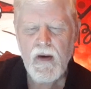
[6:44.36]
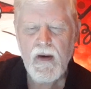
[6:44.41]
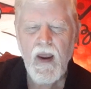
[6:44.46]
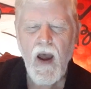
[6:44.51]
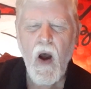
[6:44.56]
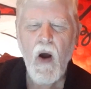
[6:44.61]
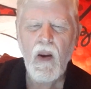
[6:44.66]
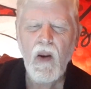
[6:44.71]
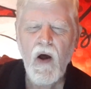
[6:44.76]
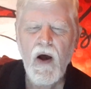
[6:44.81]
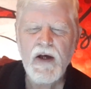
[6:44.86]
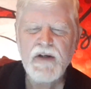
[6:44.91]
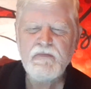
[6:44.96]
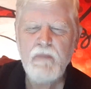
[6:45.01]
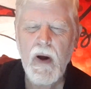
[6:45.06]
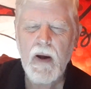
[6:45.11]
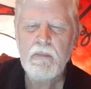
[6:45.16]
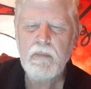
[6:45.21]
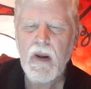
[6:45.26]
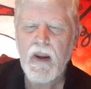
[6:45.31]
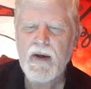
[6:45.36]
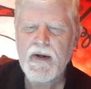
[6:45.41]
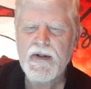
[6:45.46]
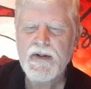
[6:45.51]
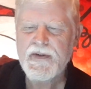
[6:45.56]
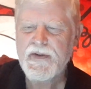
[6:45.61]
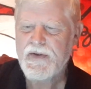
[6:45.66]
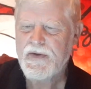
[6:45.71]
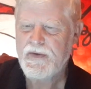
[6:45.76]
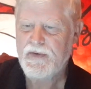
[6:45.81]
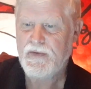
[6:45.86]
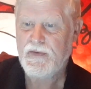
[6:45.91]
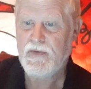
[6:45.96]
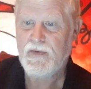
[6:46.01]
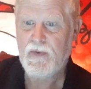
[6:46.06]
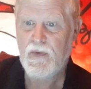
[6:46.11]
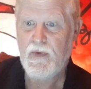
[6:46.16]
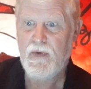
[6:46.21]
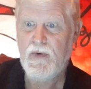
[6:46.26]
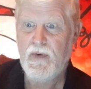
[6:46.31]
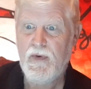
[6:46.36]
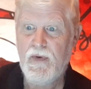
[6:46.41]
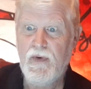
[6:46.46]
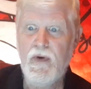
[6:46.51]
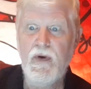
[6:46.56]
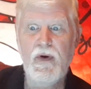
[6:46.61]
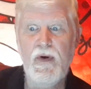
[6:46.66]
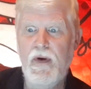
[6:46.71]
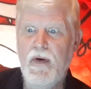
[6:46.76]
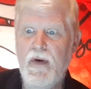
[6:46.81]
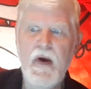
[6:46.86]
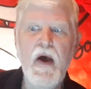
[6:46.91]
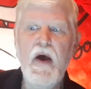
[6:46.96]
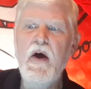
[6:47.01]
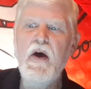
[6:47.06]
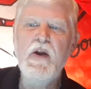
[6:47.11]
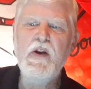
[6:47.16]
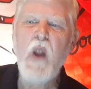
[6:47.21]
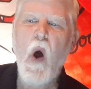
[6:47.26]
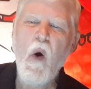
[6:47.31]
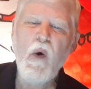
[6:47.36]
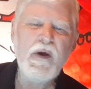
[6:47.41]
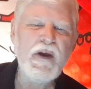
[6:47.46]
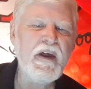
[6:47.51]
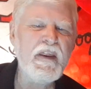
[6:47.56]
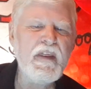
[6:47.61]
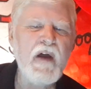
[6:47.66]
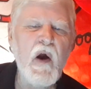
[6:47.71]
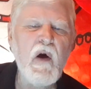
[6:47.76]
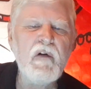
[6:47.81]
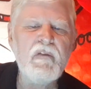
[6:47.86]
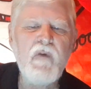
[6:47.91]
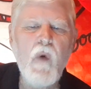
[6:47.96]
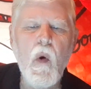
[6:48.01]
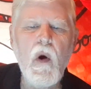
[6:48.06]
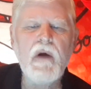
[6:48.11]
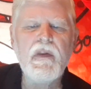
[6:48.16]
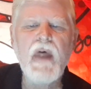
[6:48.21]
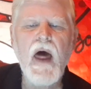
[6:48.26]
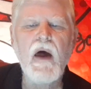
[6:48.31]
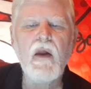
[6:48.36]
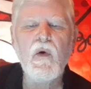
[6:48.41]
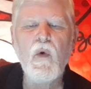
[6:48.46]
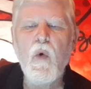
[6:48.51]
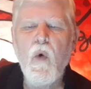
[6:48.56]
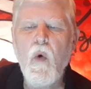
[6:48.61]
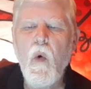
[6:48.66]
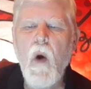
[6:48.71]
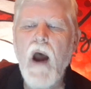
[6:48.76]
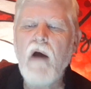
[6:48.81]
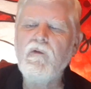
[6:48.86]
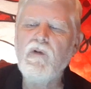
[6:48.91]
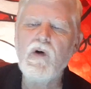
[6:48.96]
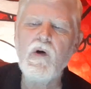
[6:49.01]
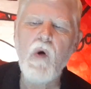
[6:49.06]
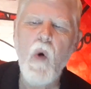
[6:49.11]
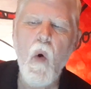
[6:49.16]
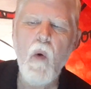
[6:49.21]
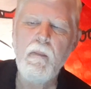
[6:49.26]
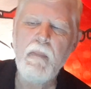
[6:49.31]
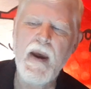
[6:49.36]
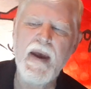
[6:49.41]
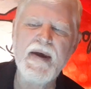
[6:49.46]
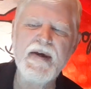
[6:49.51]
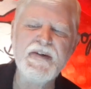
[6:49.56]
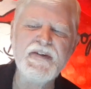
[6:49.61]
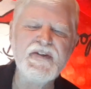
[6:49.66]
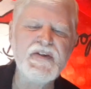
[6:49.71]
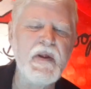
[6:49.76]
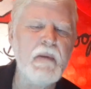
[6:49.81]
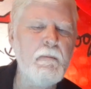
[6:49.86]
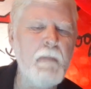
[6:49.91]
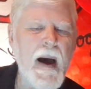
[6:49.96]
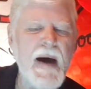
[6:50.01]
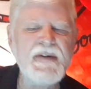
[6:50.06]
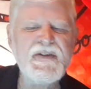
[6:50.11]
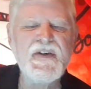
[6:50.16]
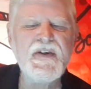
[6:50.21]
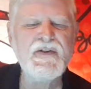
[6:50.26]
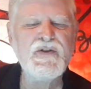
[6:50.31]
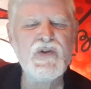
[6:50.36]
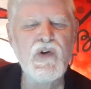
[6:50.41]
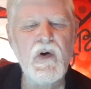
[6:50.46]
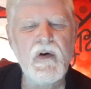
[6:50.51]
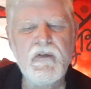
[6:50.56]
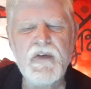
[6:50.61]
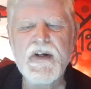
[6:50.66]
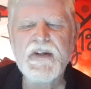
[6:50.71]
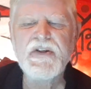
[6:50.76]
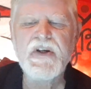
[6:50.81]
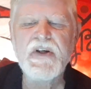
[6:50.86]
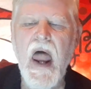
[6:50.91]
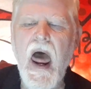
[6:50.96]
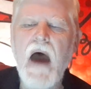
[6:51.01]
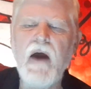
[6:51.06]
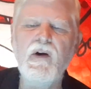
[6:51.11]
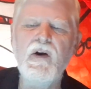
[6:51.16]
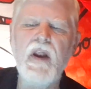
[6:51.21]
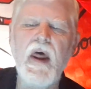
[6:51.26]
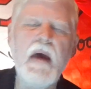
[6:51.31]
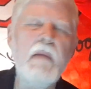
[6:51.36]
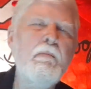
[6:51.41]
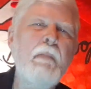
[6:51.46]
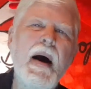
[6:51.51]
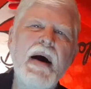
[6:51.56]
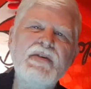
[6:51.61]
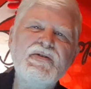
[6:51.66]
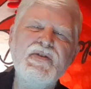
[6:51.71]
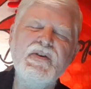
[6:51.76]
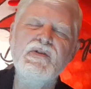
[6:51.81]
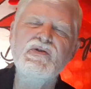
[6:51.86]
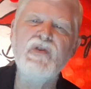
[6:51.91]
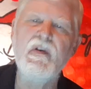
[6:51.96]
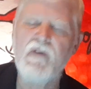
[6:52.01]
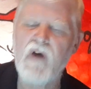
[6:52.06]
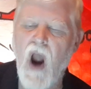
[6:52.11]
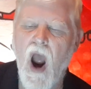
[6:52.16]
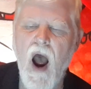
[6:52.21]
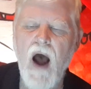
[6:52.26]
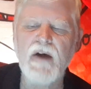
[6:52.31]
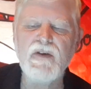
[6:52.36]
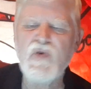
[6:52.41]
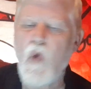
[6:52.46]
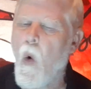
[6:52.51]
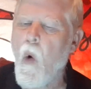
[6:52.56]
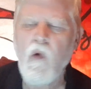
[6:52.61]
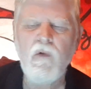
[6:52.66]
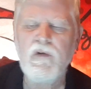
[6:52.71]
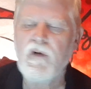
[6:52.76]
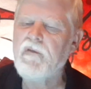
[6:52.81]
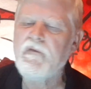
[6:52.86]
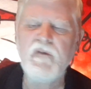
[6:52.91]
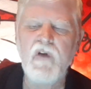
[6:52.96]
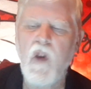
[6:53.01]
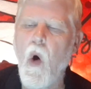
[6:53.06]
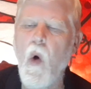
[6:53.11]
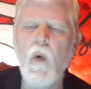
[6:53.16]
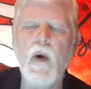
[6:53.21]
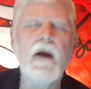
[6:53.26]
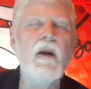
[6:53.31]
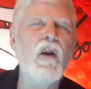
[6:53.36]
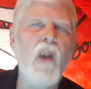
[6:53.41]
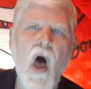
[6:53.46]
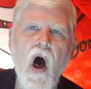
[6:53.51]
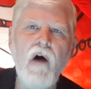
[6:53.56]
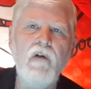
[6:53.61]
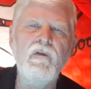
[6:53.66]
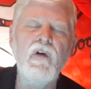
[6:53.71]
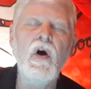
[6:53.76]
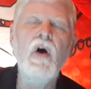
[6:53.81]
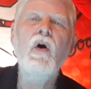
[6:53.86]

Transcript: Now I lost my place. Know ye therefore that whoever obeys the messenger of this latter day message of God's overflowing love,